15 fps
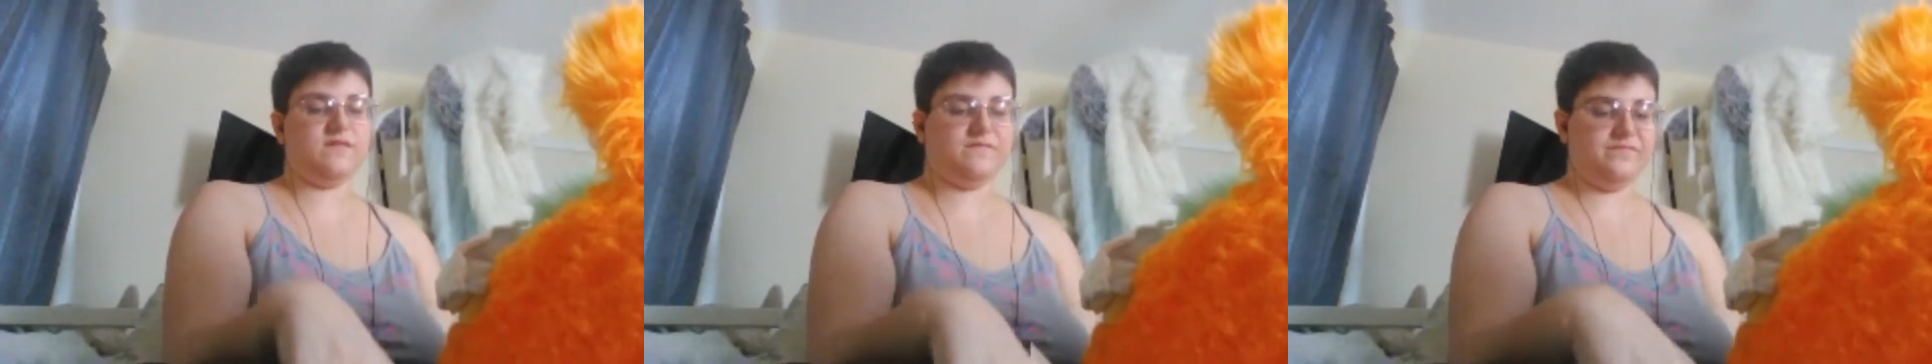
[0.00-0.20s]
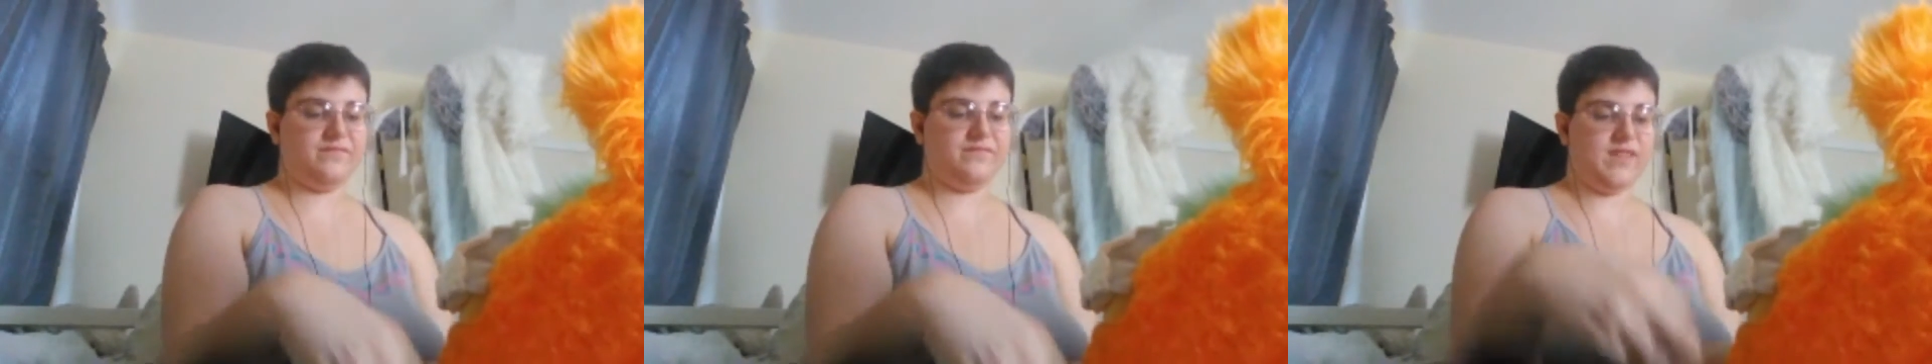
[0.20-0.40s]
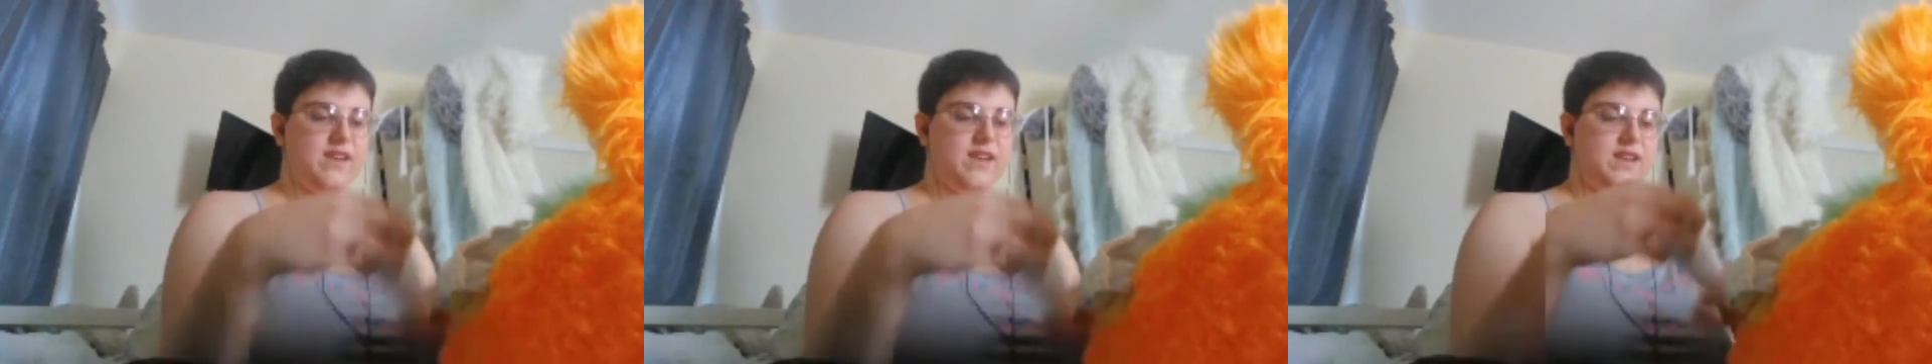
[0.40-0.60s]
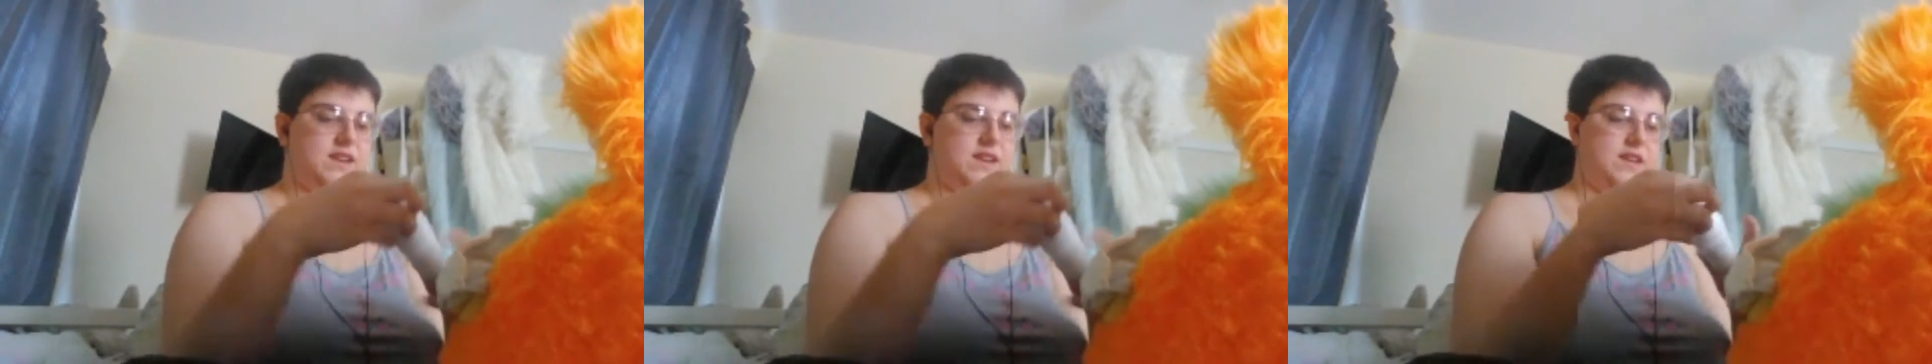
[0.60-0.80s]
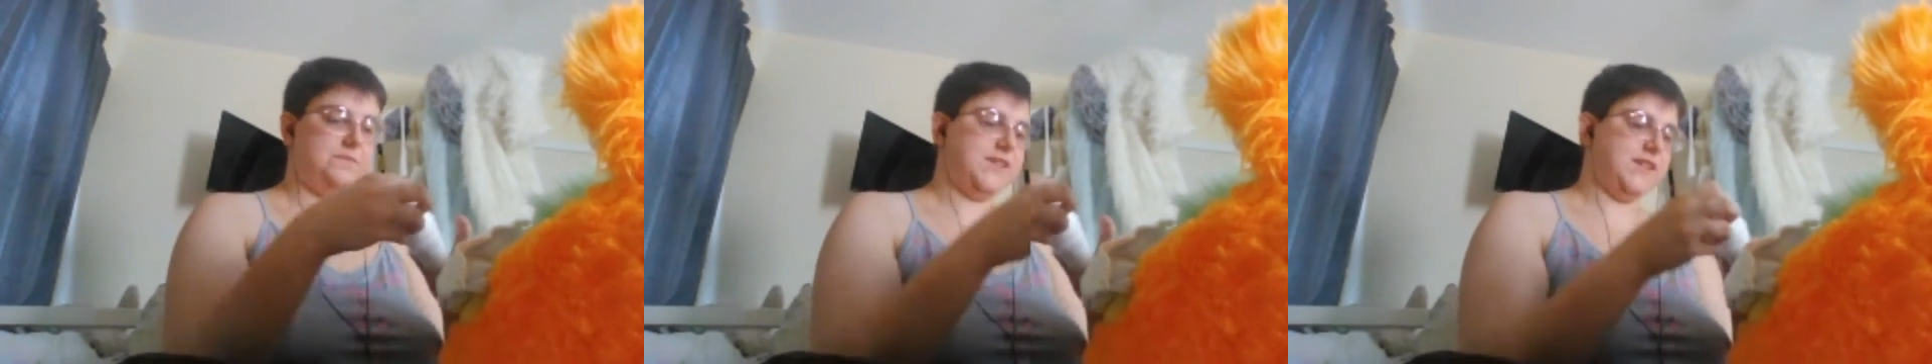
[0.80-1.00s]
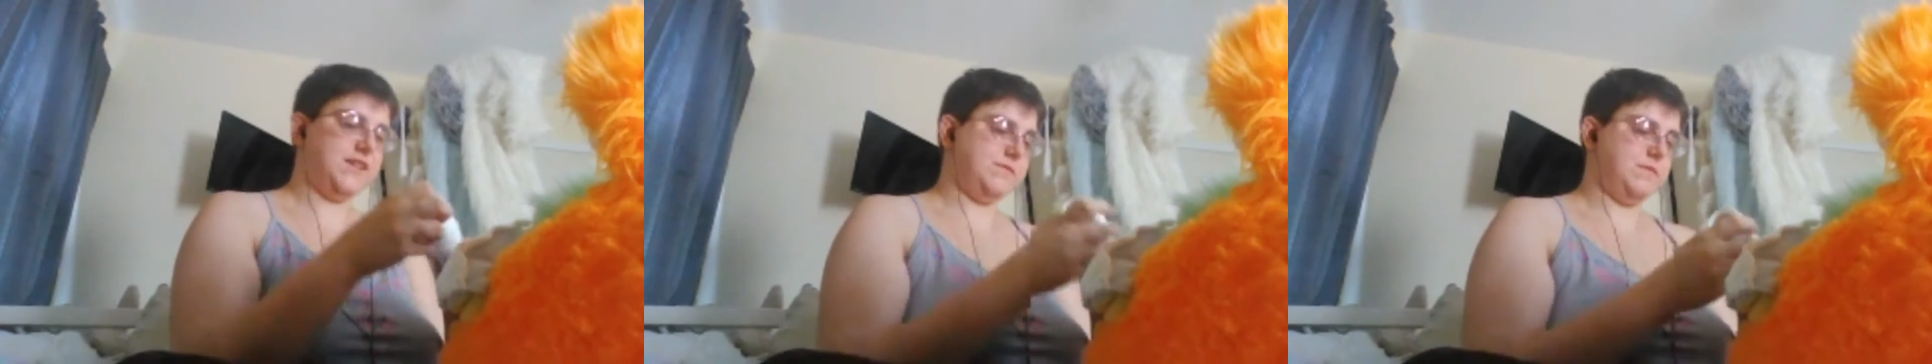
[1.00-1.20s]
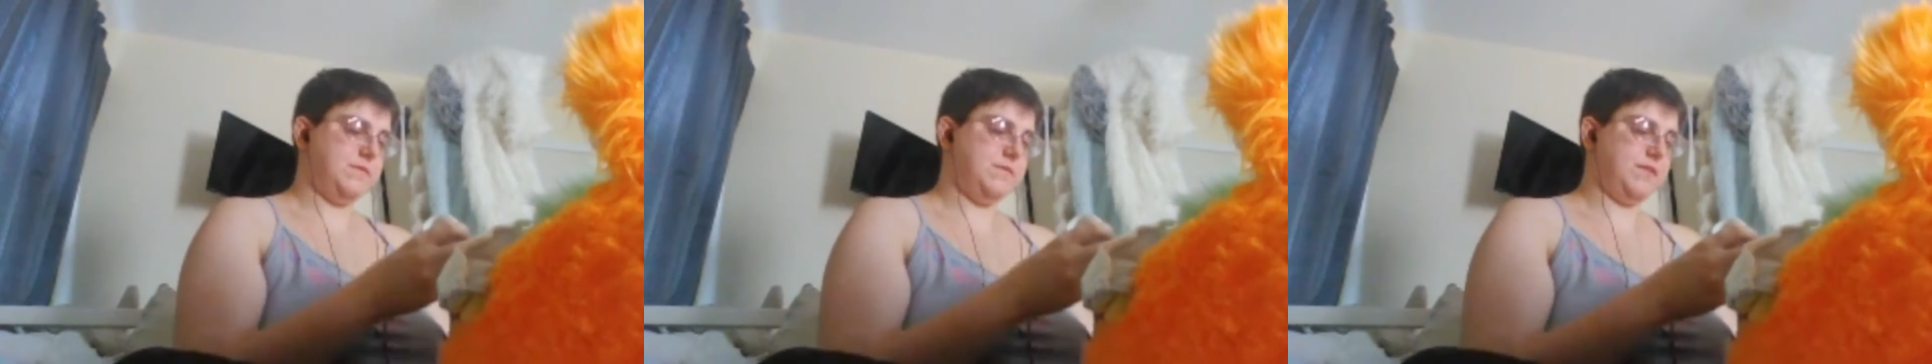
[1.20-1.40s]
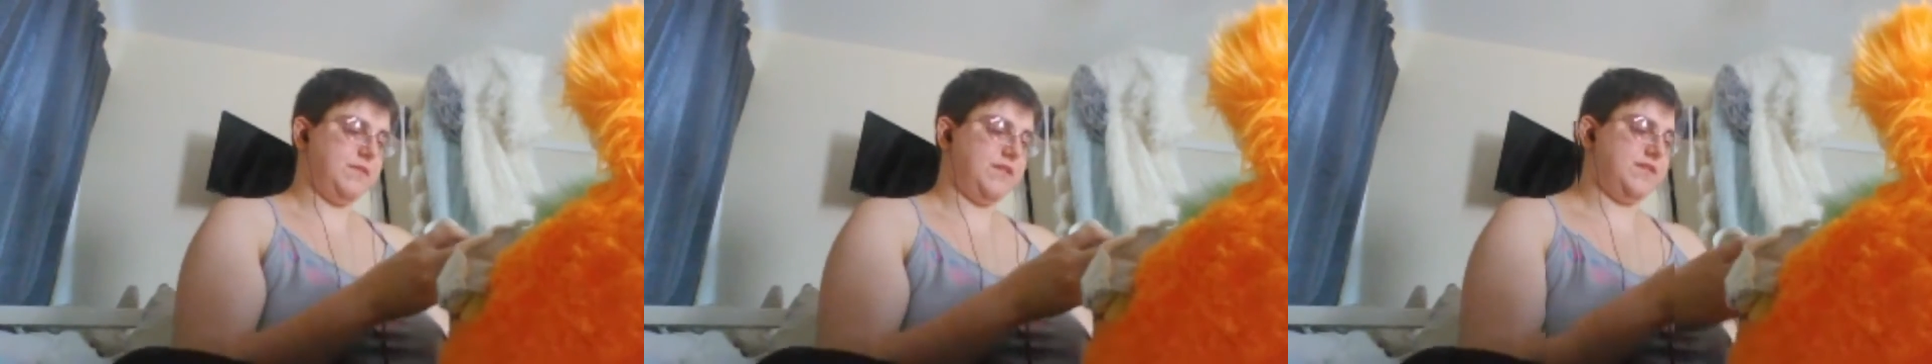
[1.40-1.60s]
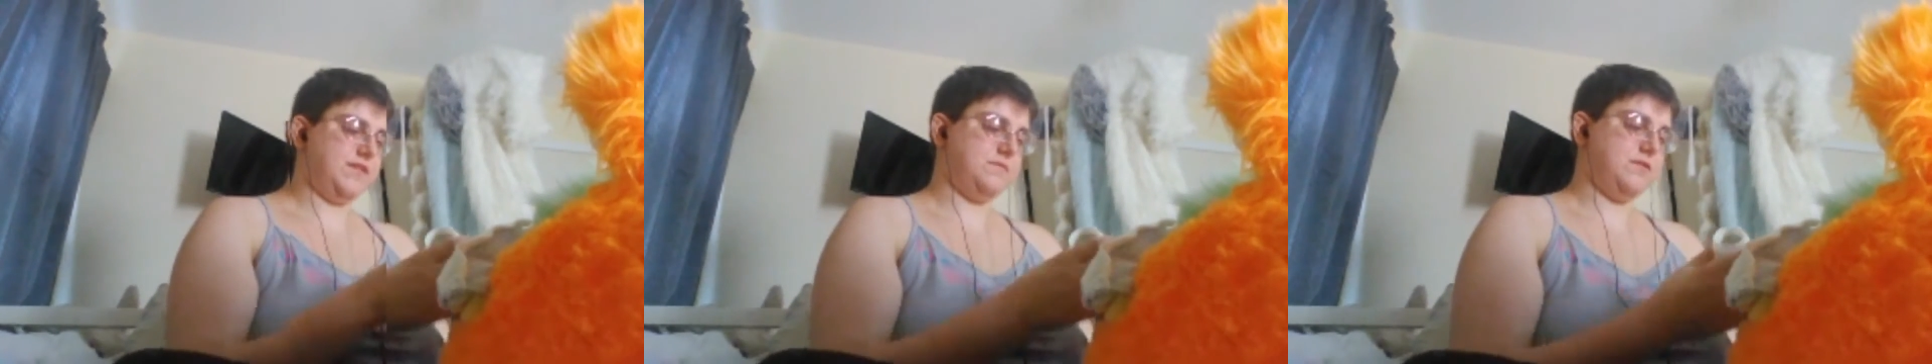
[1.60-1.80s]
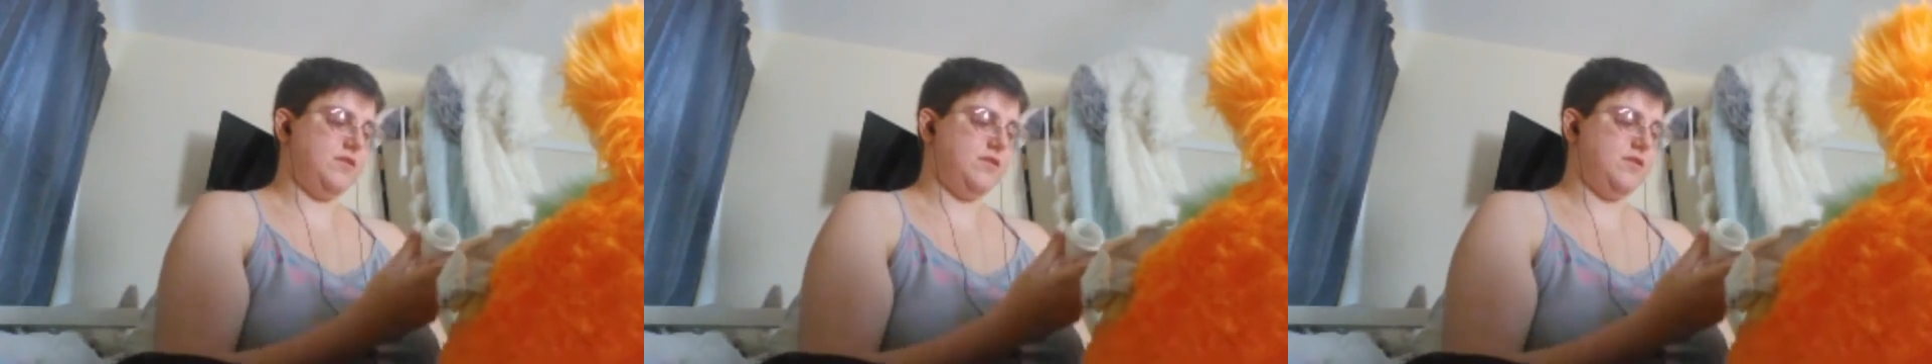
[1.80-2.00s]
And it upsets me because I'm no
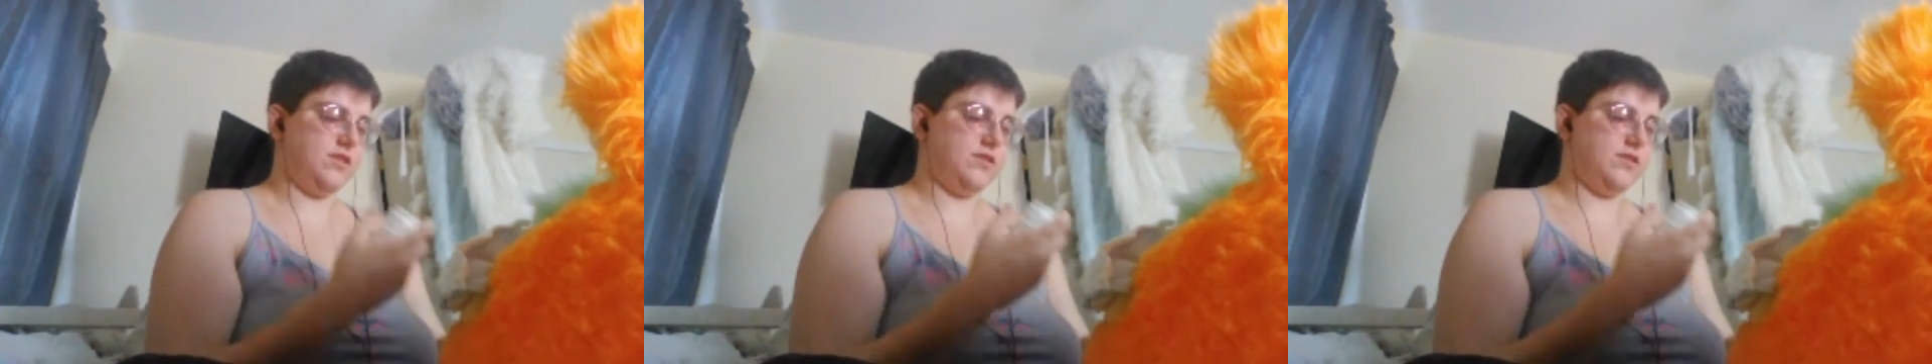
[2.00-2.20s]
longer